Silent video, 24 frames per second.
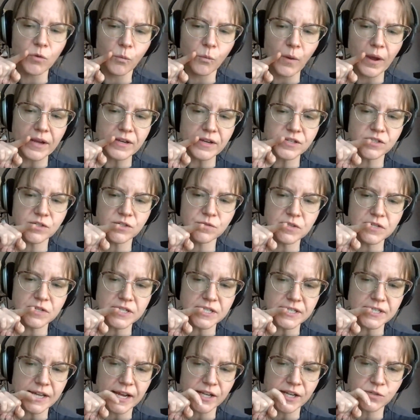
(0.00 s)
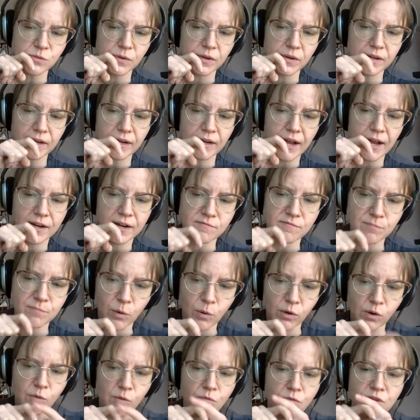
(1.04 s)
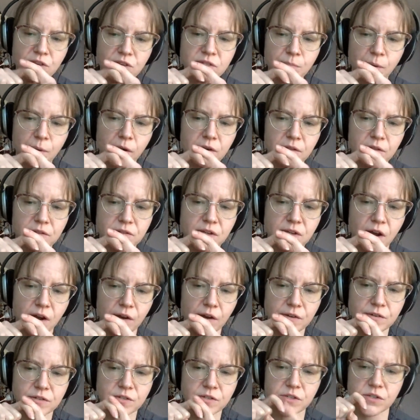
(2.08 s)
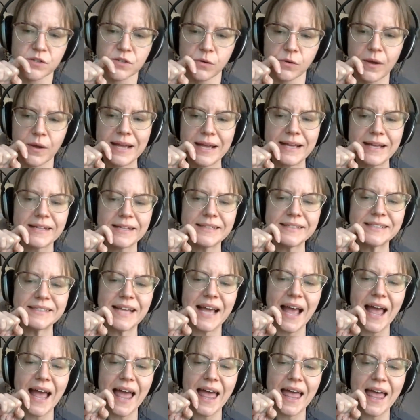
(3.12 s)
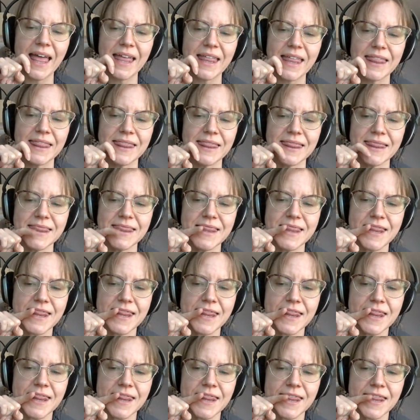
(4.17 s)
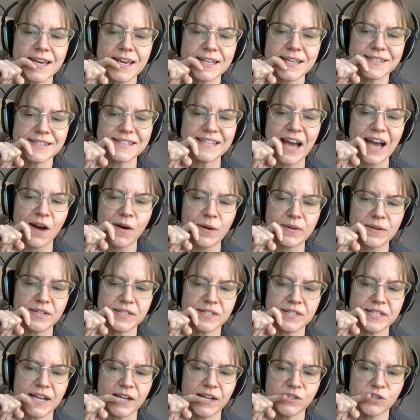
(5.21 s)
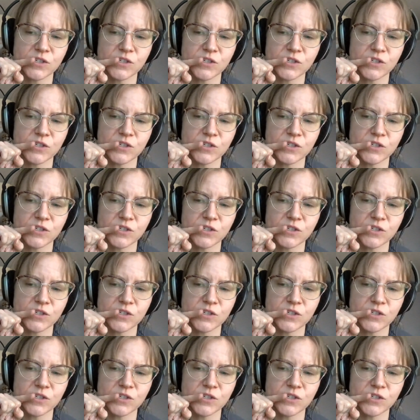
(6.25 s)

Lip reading: way to do the TH, we're gonna kind of borrow this part of the tongue to do 10th. See how the TH